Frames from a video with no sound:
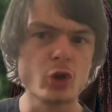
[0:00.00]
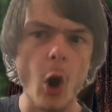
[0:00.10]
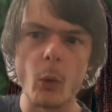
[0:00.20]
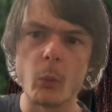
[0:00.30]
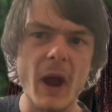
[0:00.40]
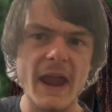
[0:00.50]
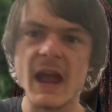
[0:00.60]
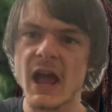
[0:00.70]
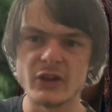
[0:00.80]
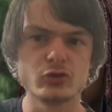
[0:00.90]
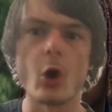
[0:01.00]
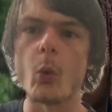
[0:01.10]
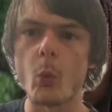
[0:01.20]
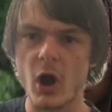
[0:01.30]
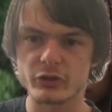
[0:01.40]
go away and
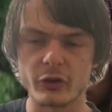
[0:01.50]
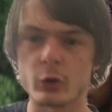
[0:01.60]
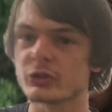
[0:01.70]
don't watch that,